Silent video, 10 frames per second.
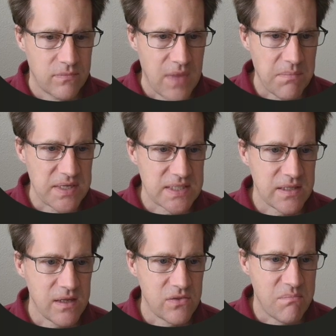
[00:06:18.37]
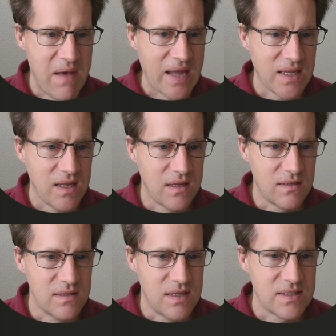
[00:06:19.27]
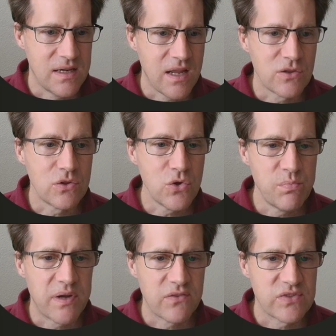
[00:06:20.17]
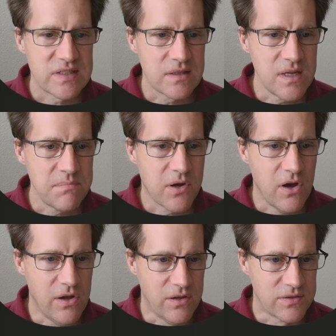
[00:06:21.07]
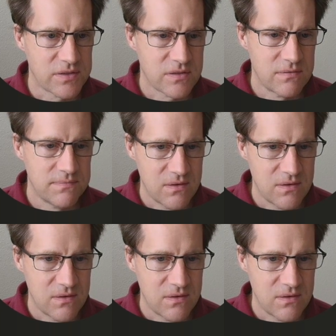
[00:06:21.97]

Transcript: And basically, the backend is in a loop of sleep calls.